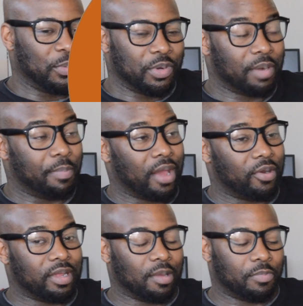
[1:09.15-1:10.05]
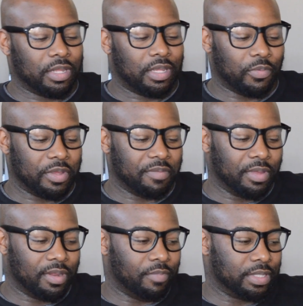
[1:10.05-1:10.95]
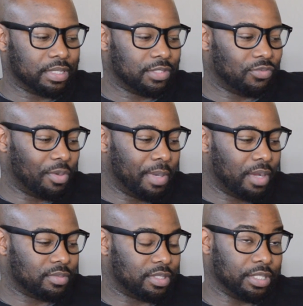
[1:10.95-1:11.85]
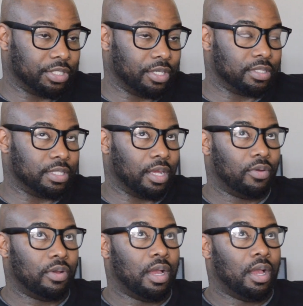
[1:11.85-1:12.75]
we're a battery company. We've been in business for about 6 years now.